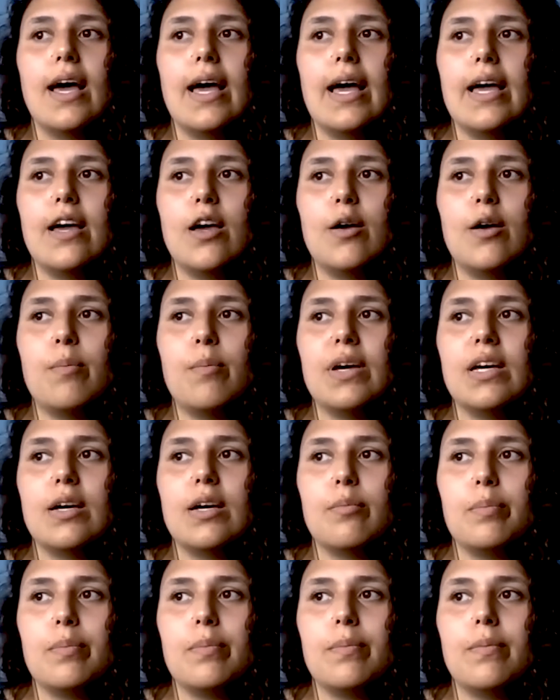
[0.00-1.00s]

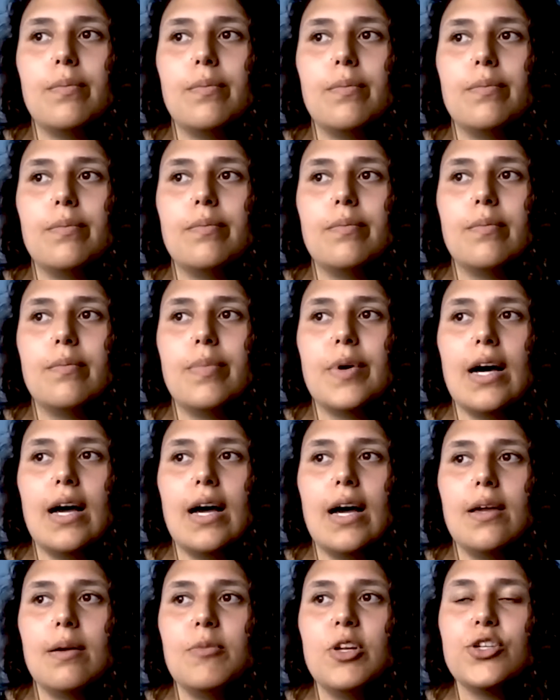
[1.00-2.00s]
But
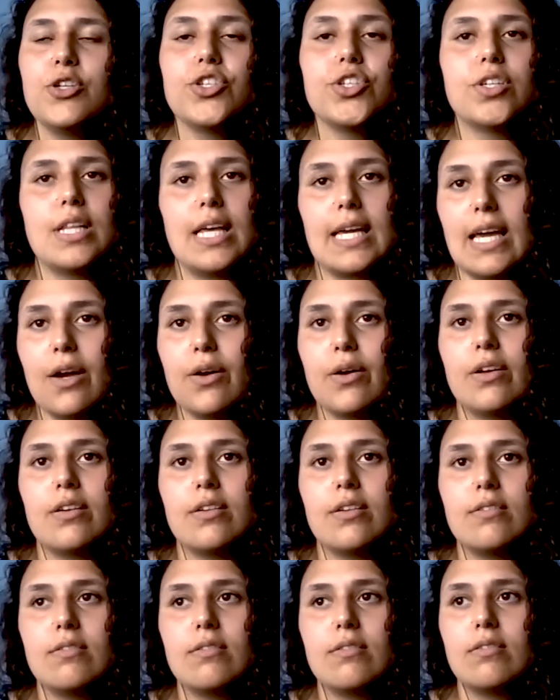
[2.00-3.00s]
I'm not sure, like
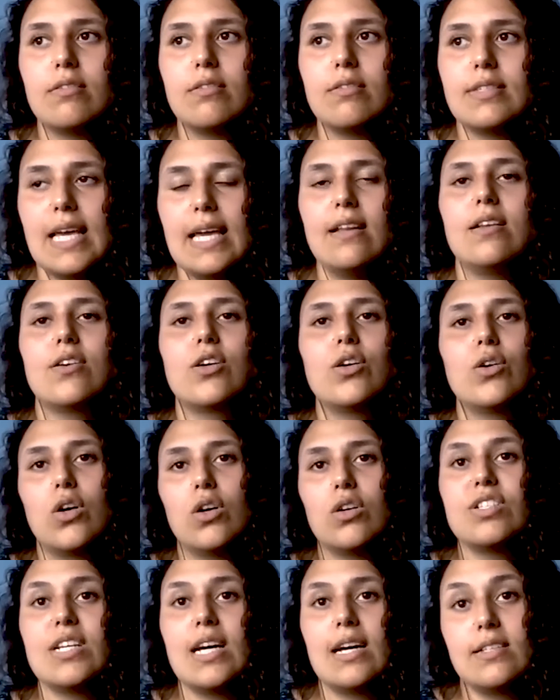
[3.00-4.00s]
our technical
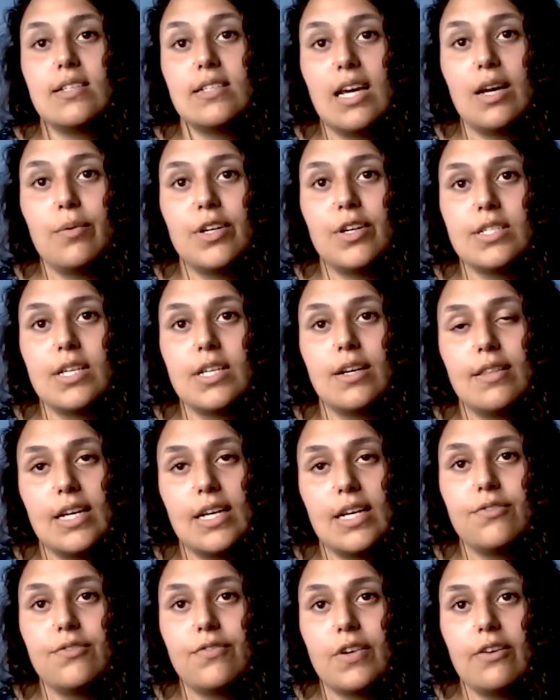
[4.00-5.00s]
contracted hours are
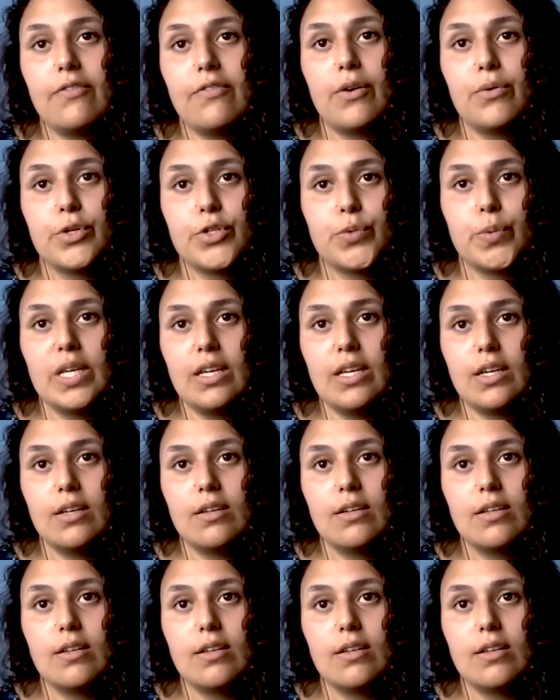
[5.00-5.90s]
35 hours a week.